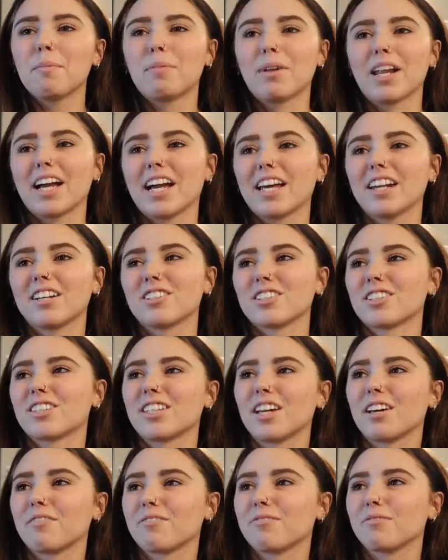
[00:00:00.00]
But I kind of just
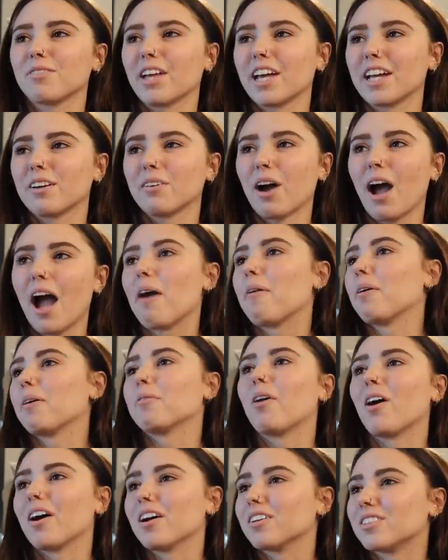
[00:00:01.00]
think of like how I
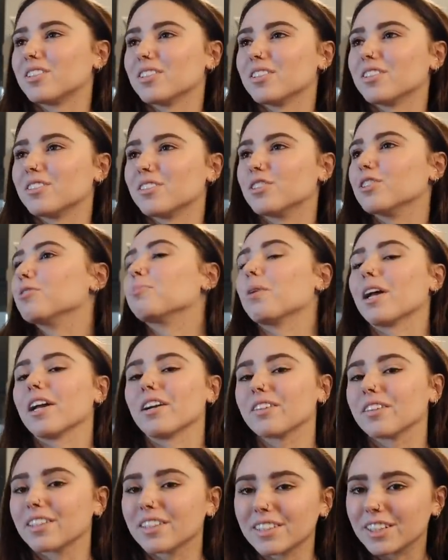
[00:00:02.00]
want to do
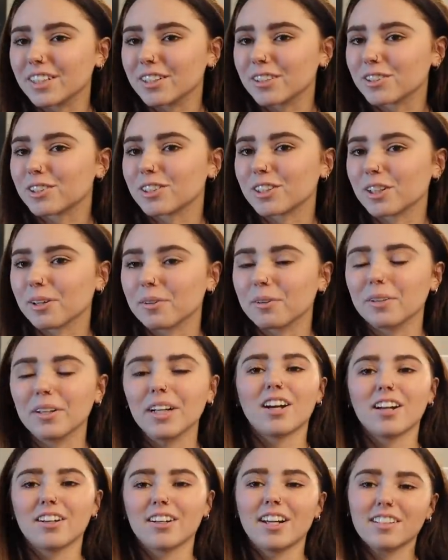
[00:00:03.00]
better this year. So
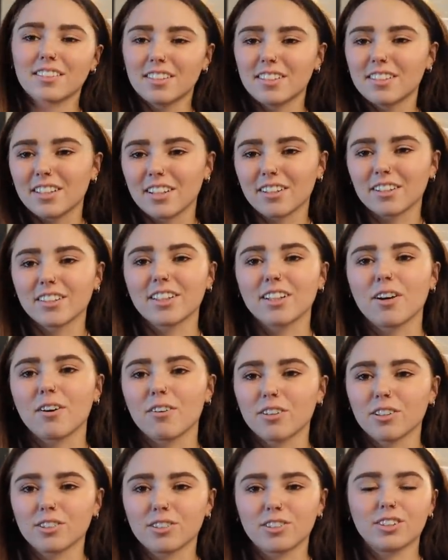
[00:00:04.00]
not necessarily
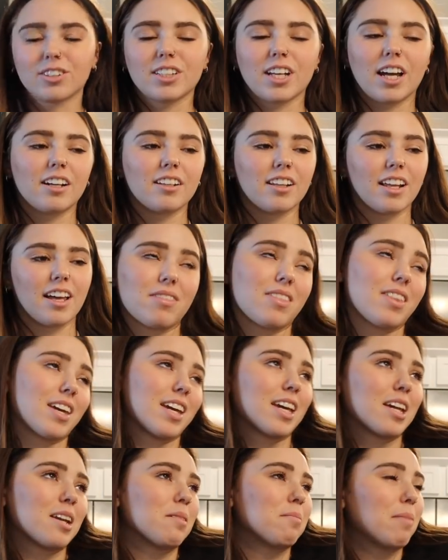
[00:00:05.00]
goals, just kind of like
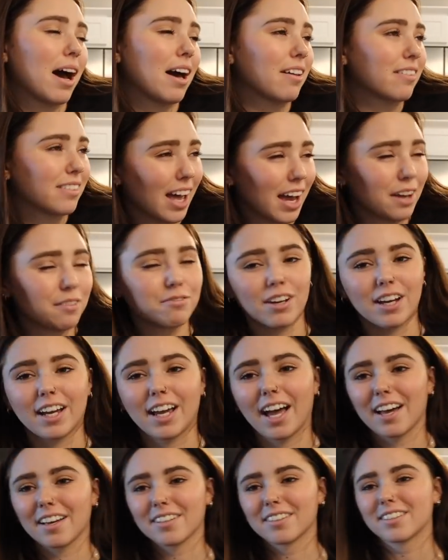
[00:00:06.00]
thinking about life, I
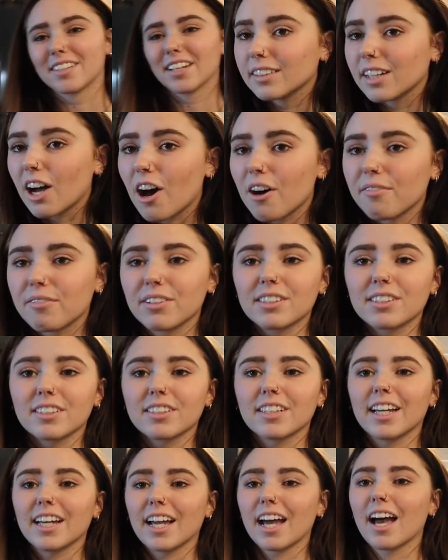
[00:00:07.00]
guess.
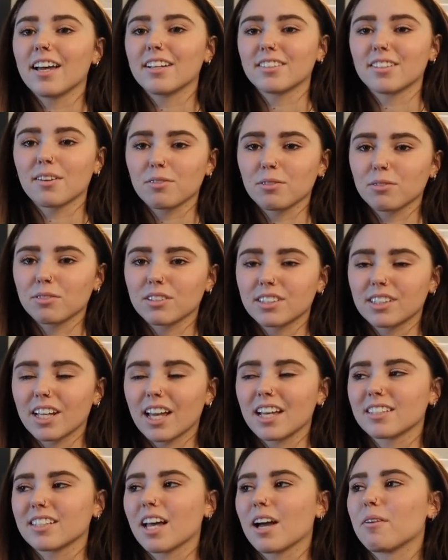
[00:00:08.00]
Obviously, as everyone
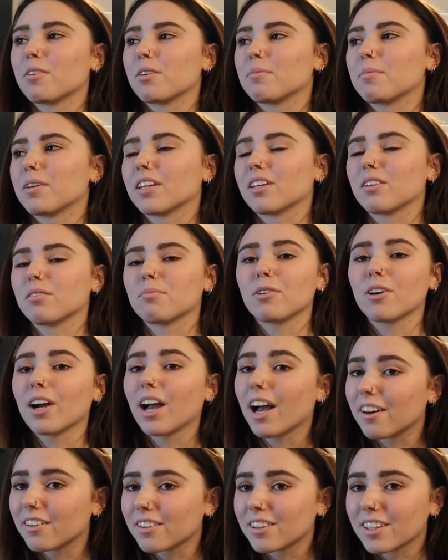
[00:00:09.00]
says, I want to be a little more
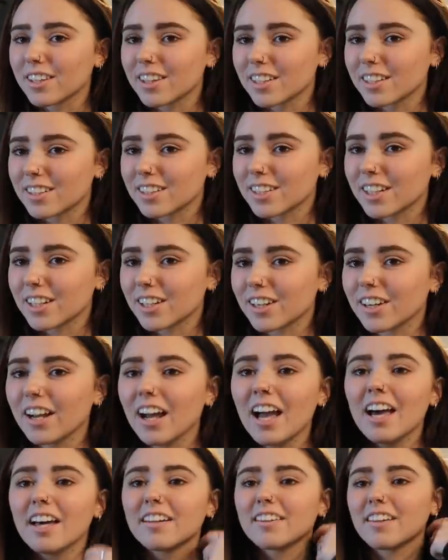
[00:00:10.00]
healthy this year.
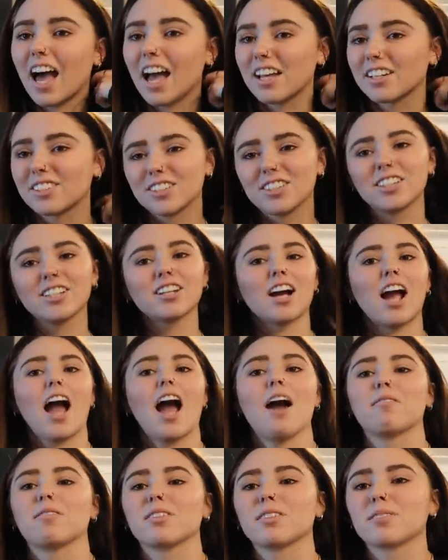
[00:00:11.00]
Last year,
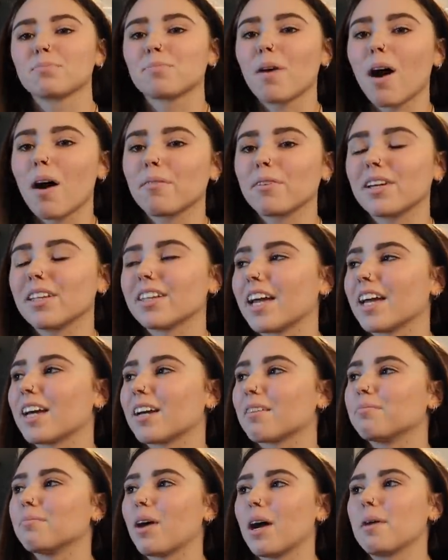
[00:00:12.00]
I was probably
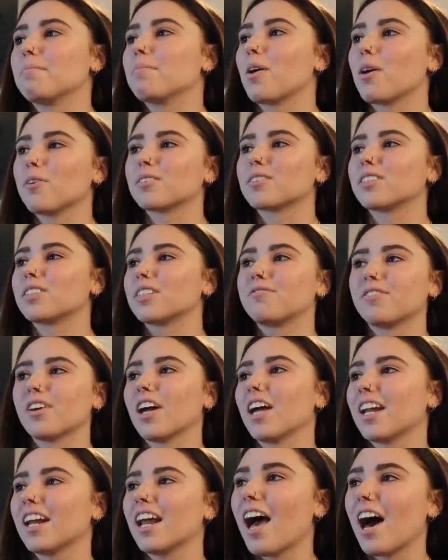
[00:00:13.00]
like my most
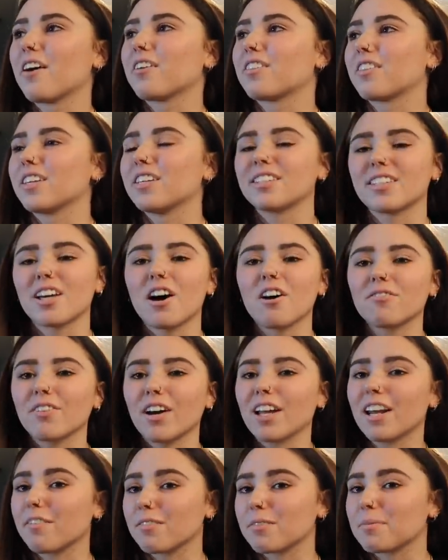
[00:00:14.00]
fit, healthy self
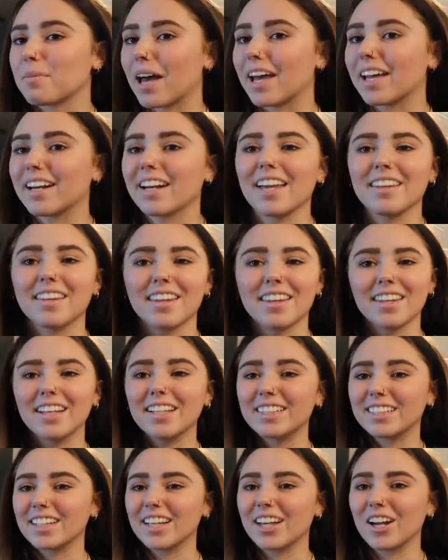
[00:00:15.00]
I'd ever been. And then
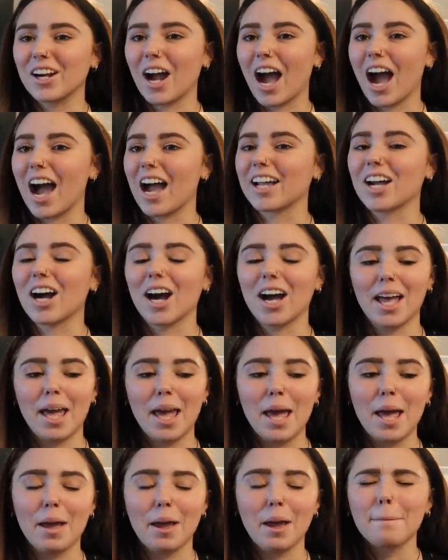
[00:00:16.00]
this year, I got
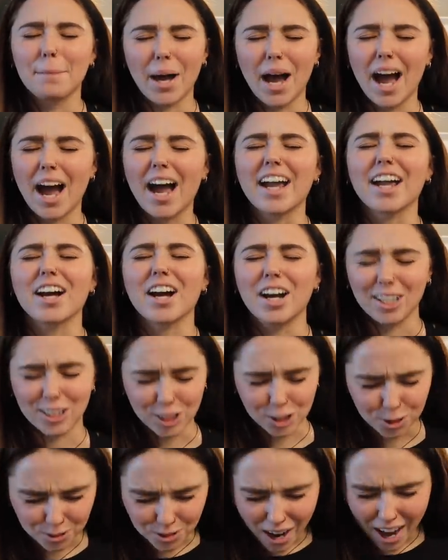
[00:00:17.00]
hit by a
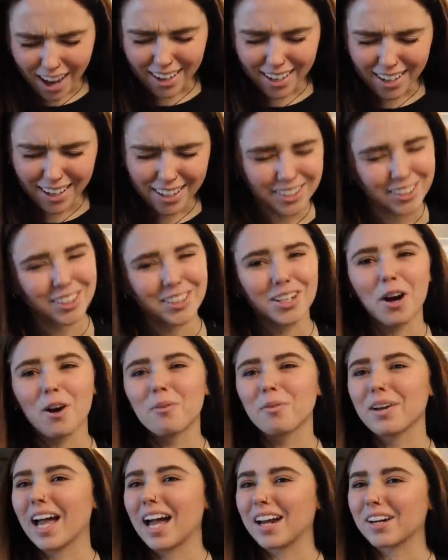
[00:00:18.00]
truck. You know,
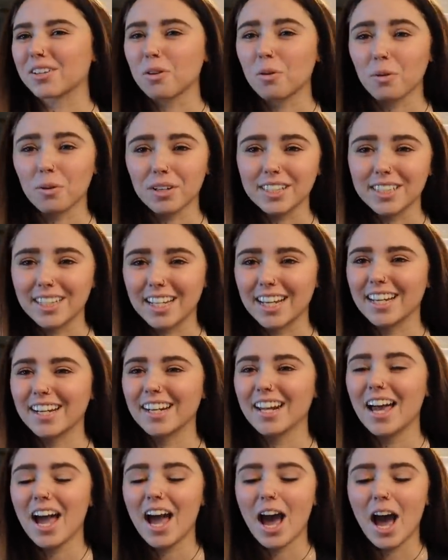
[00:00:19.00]
we had
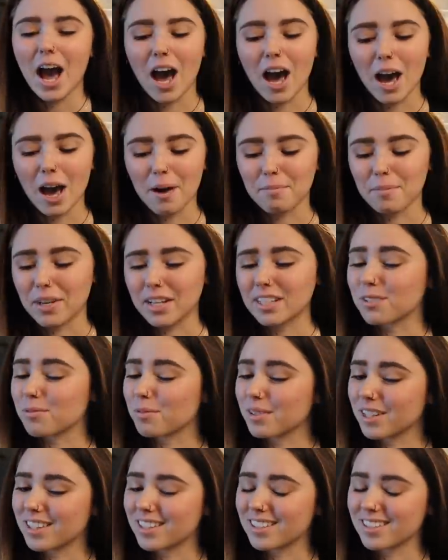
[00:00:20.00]
quarantine uh, mixed
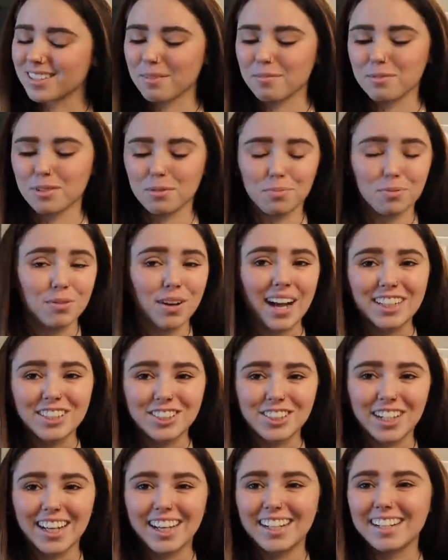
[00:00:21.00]
with some
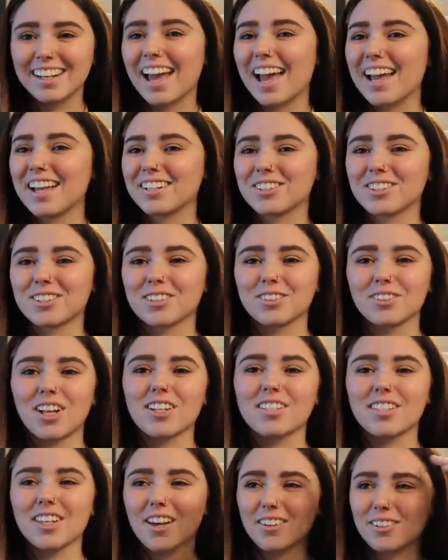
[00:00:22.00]
depression and just
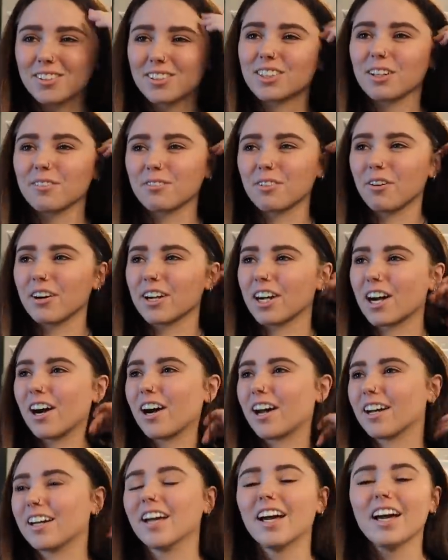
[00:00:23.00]
lots of other stuff going
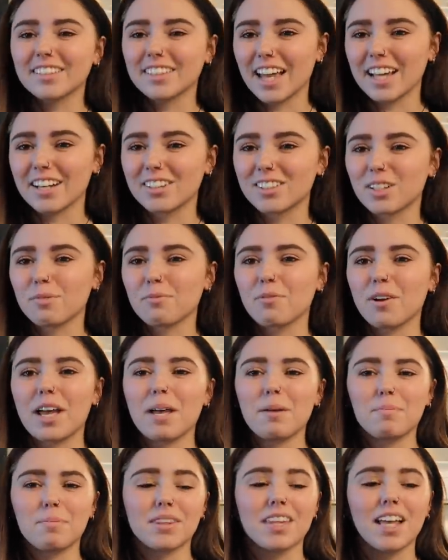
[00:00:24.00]
on. Gained some
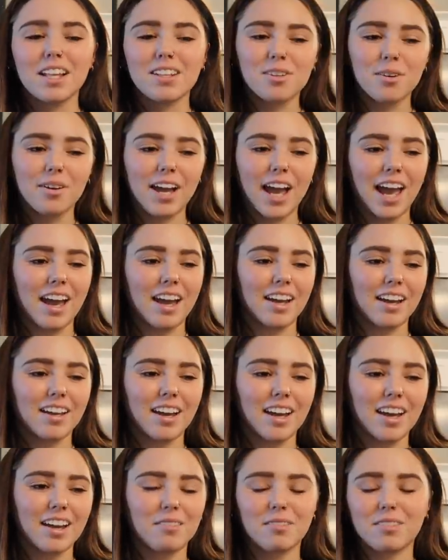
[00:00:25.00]
weight, but that's okay.
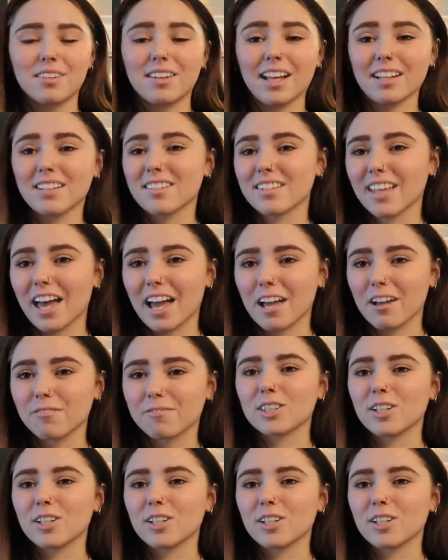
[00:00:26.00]
And that's life life.